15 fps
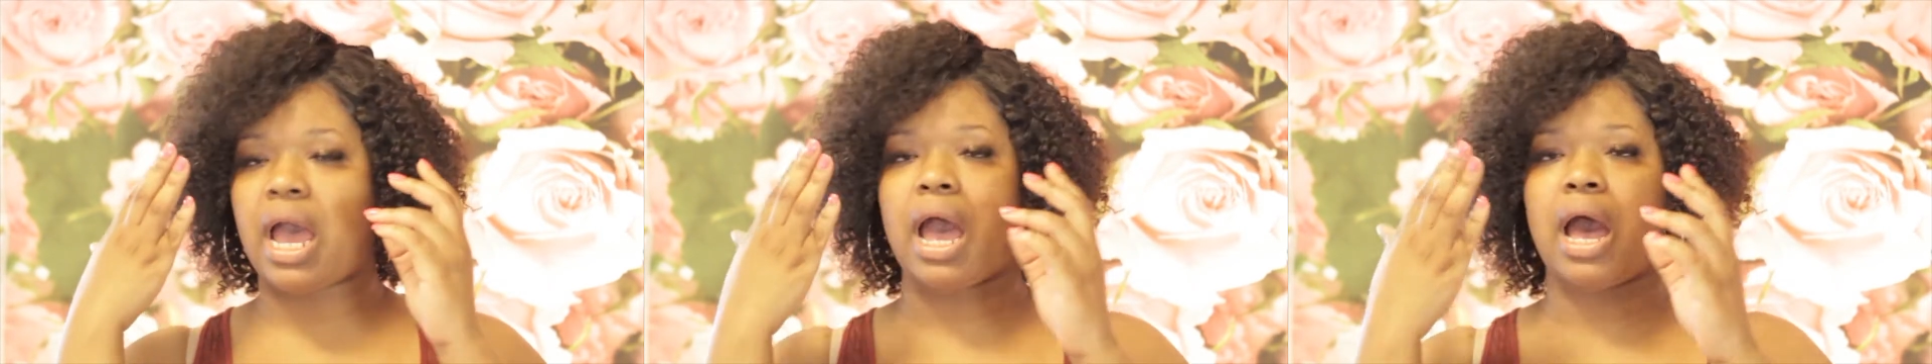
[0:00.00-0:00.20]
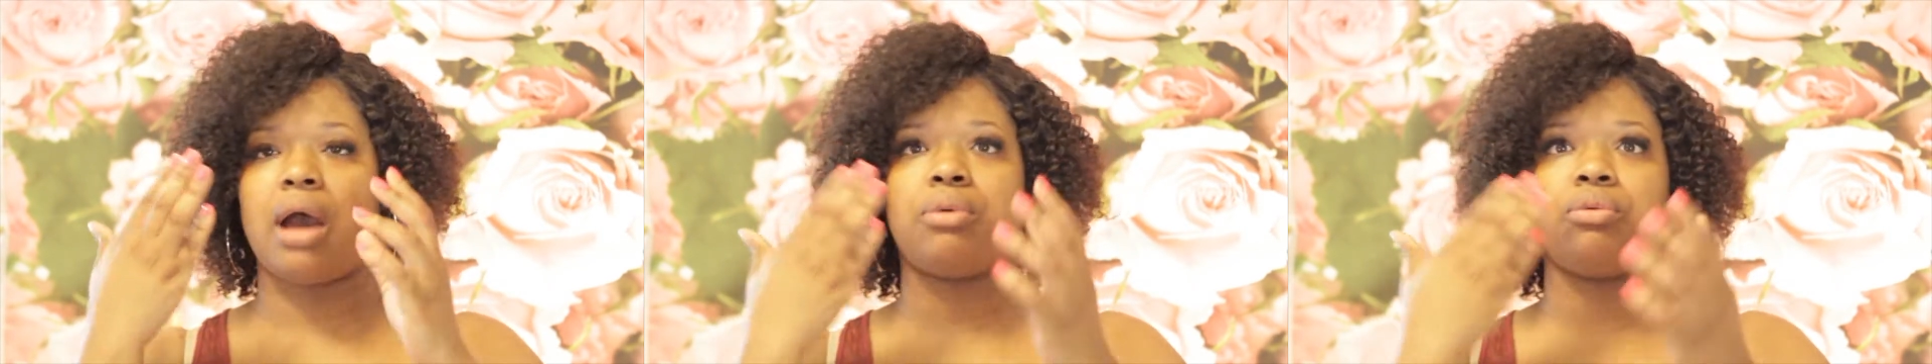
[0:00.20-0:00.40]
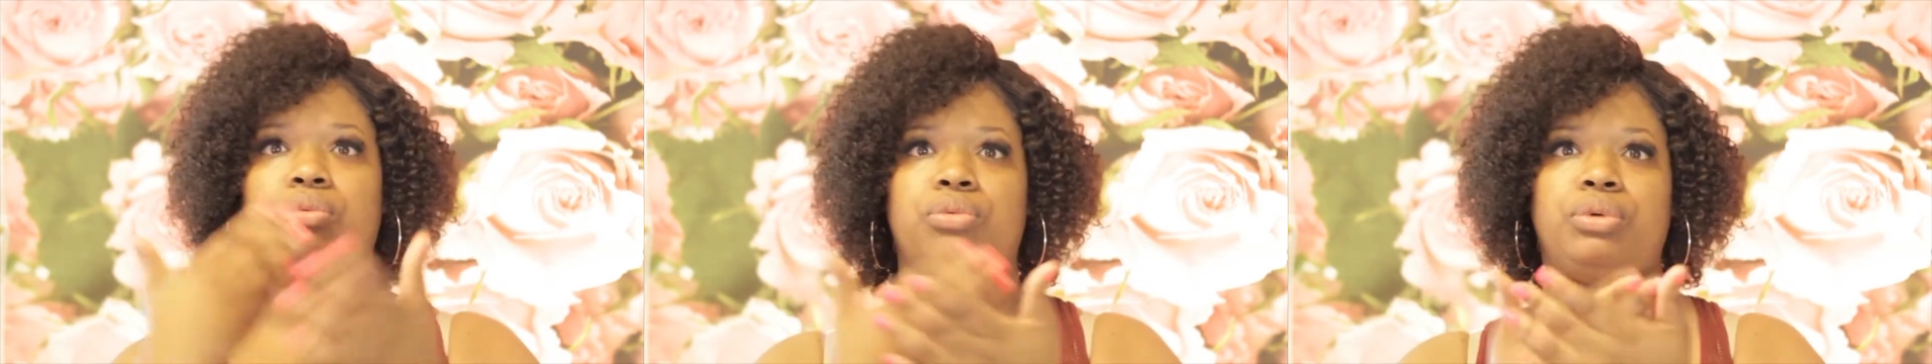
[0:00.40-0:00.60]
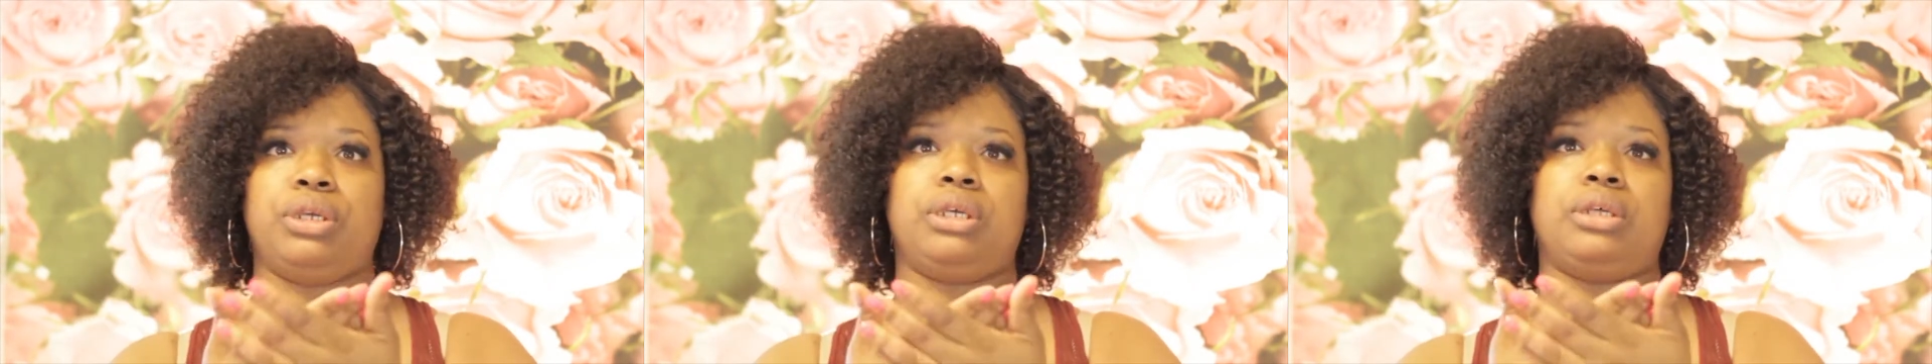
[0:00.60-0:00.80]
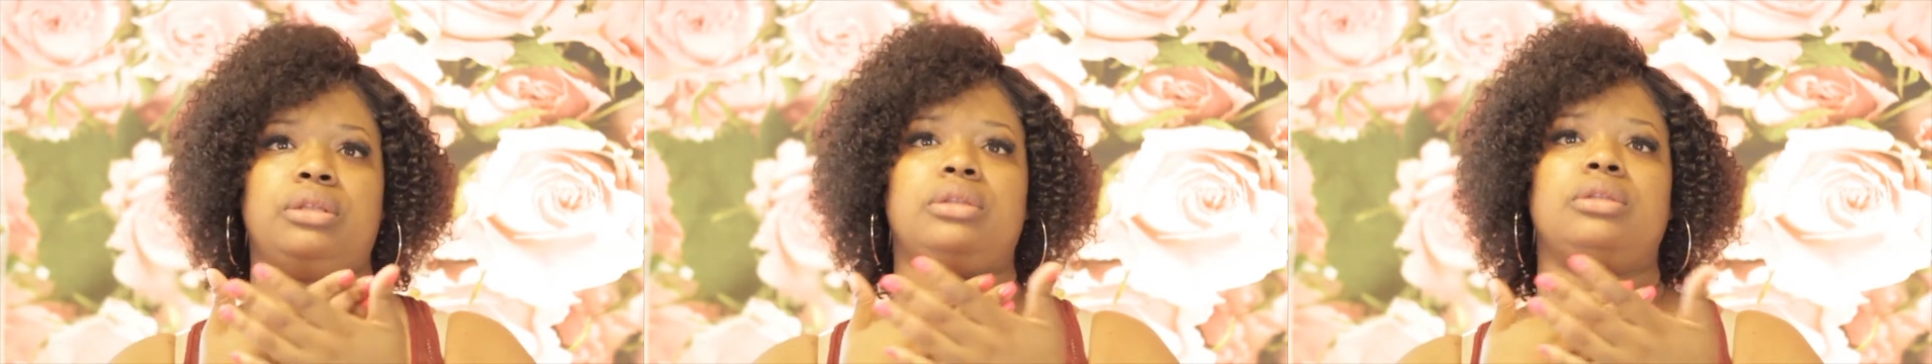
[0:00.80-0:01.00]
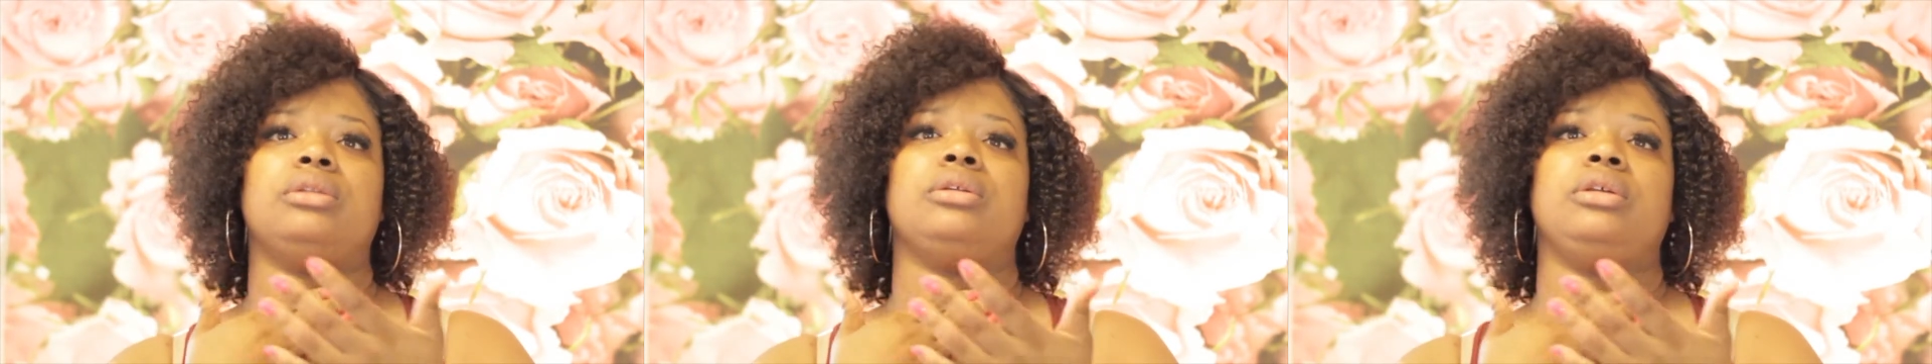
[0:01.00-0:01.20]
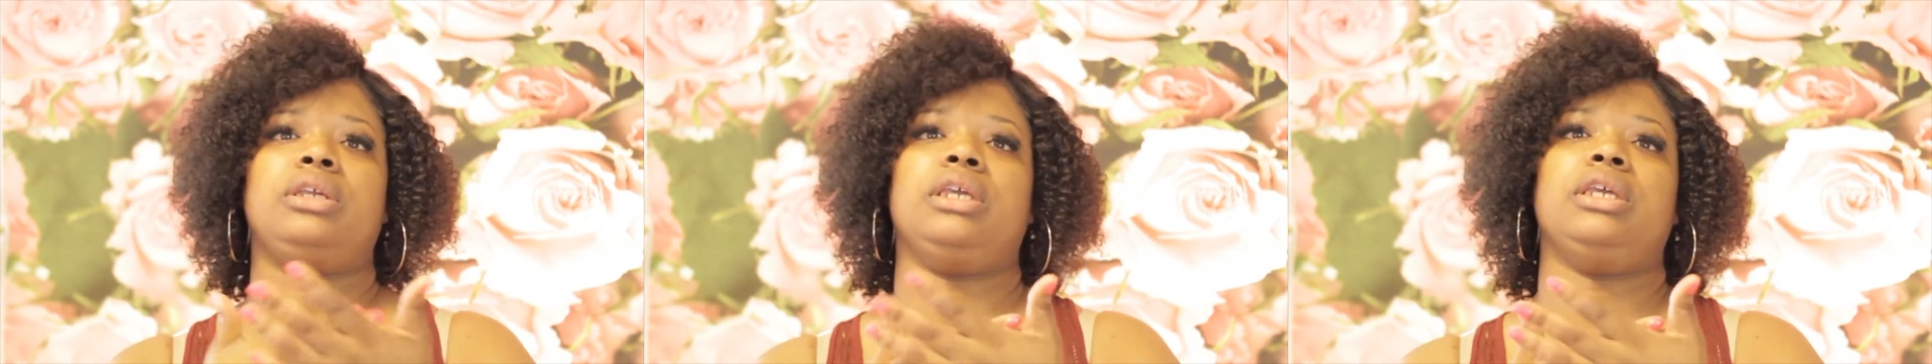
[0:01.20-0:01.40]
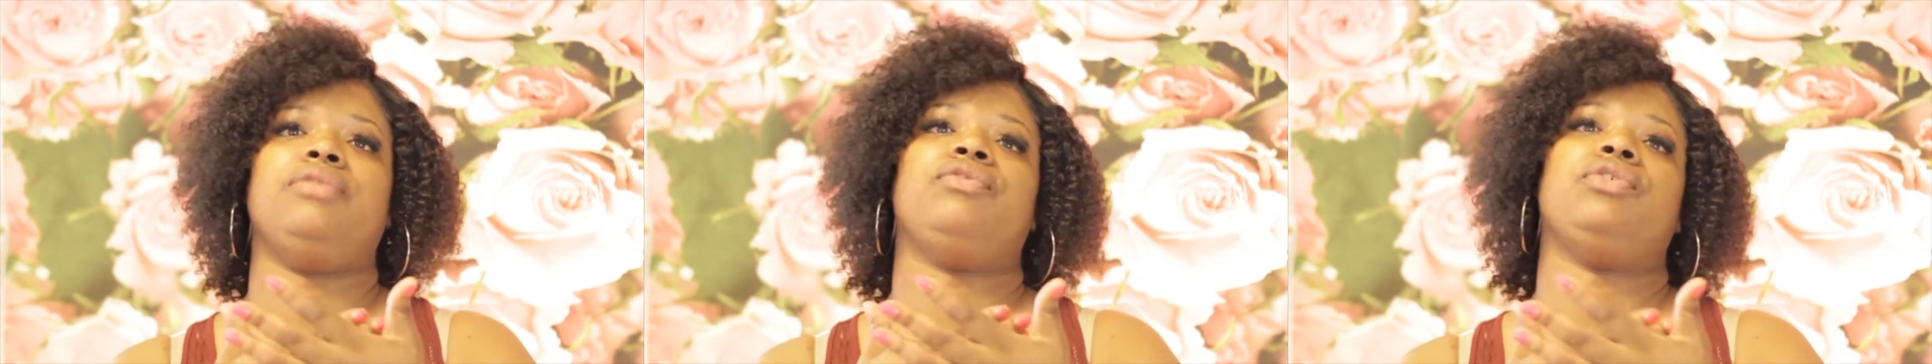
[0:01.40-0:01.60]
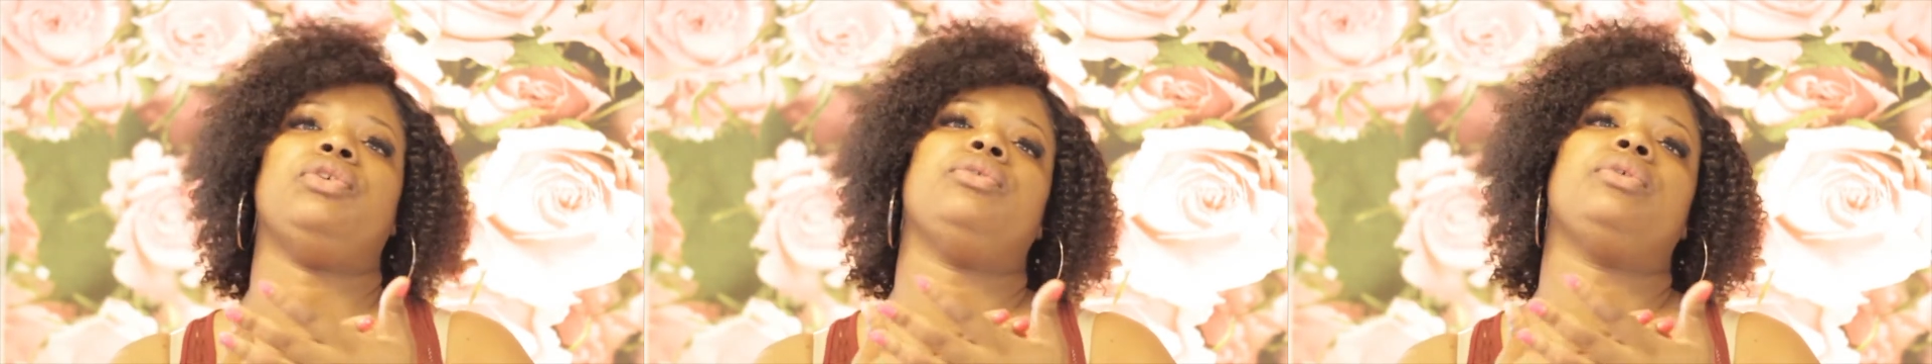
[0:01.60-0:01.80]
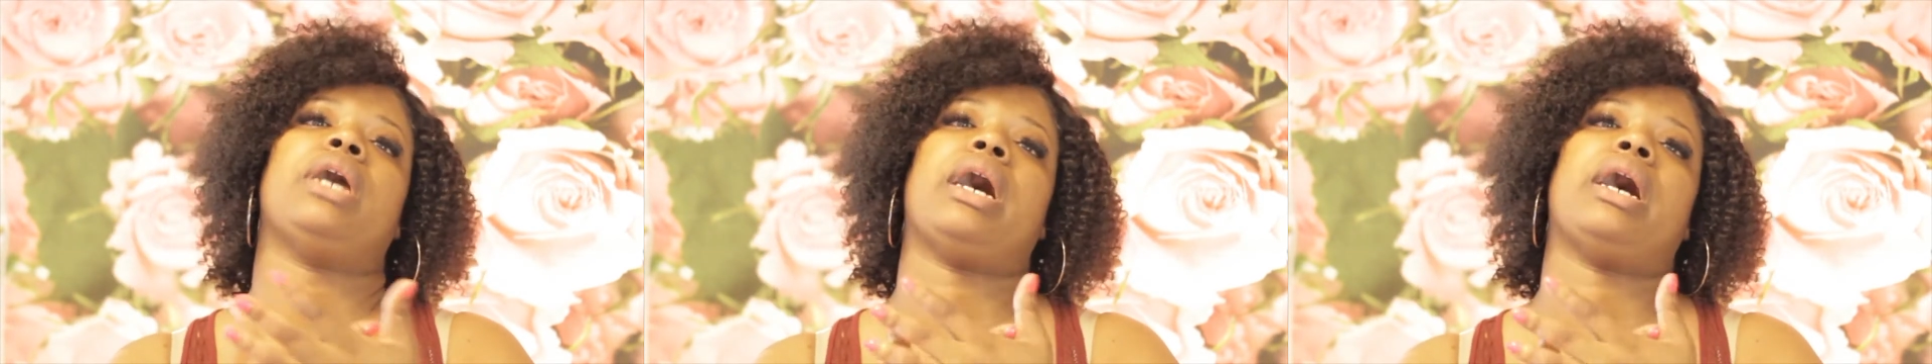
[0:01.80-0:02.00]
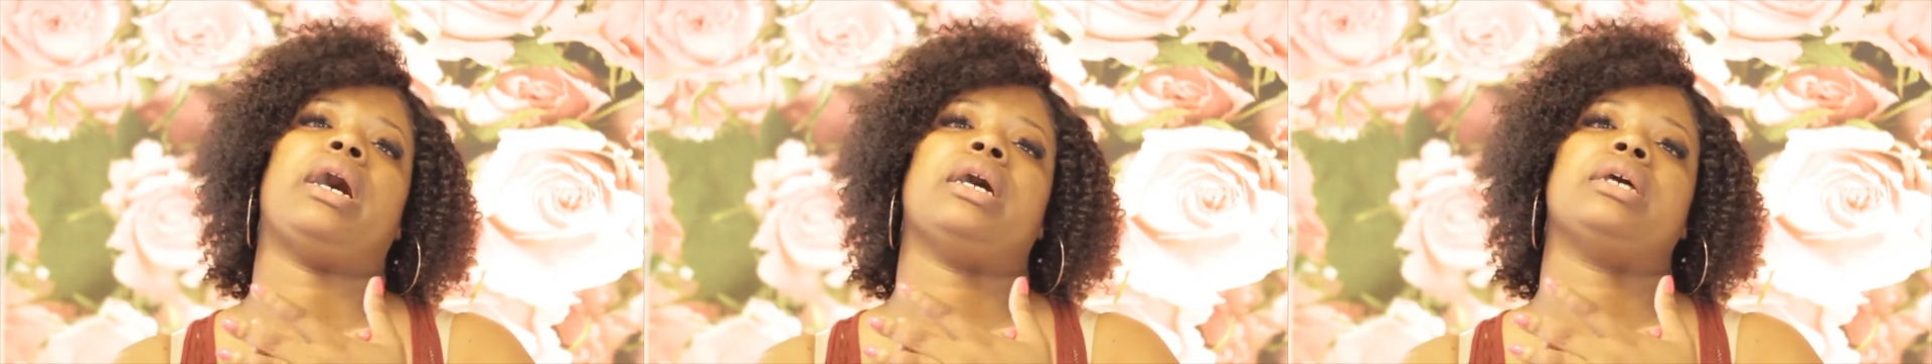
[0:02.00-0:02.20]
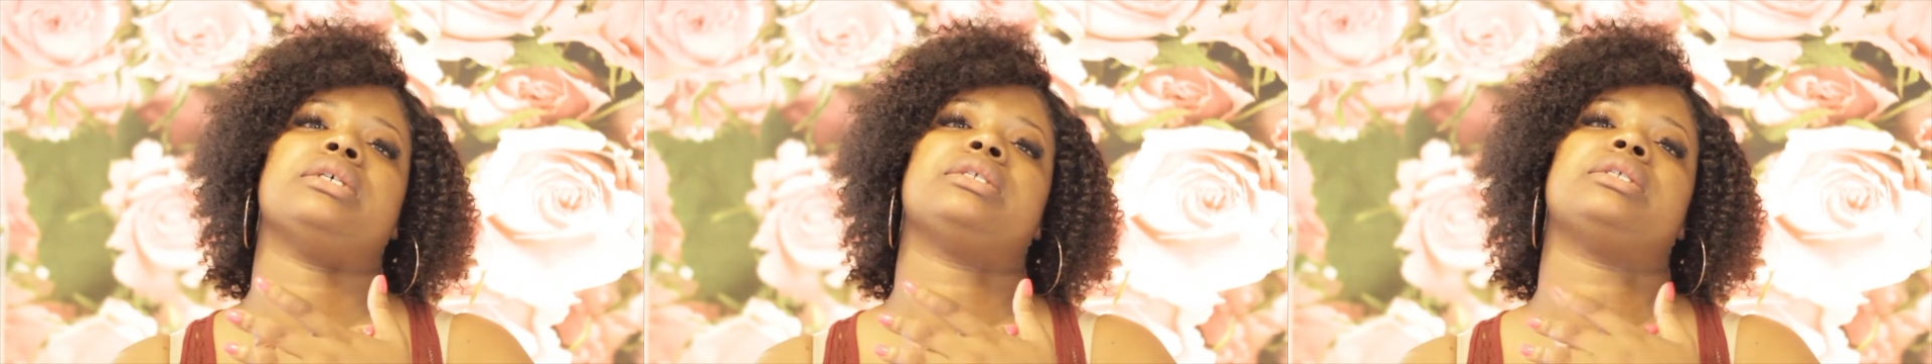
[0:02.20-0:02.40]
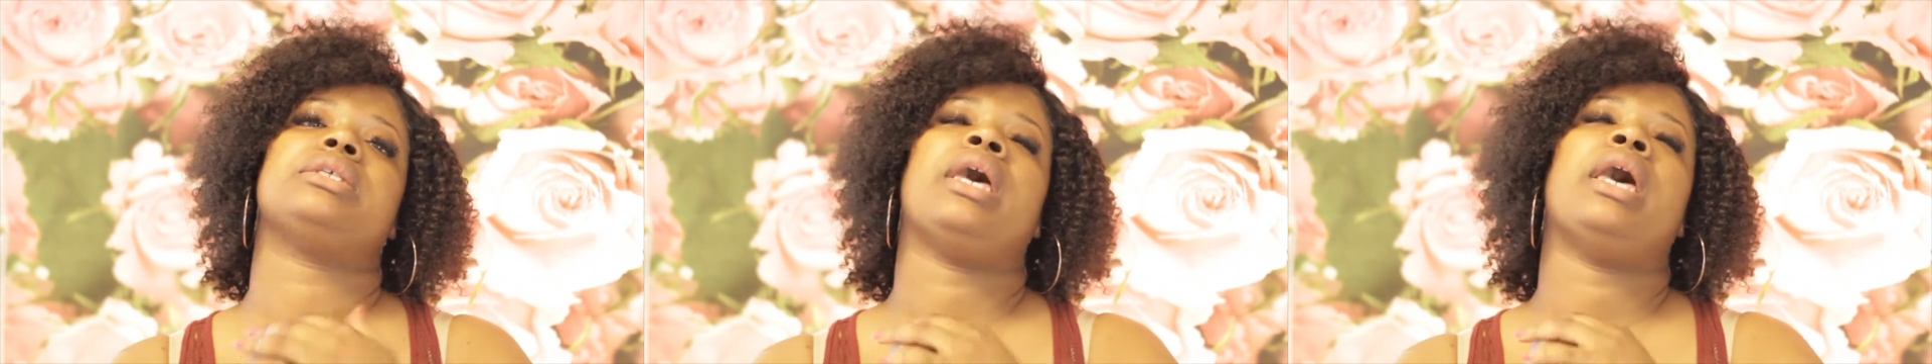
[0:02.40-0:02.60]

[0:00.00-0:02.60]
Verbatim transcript: I will give you guys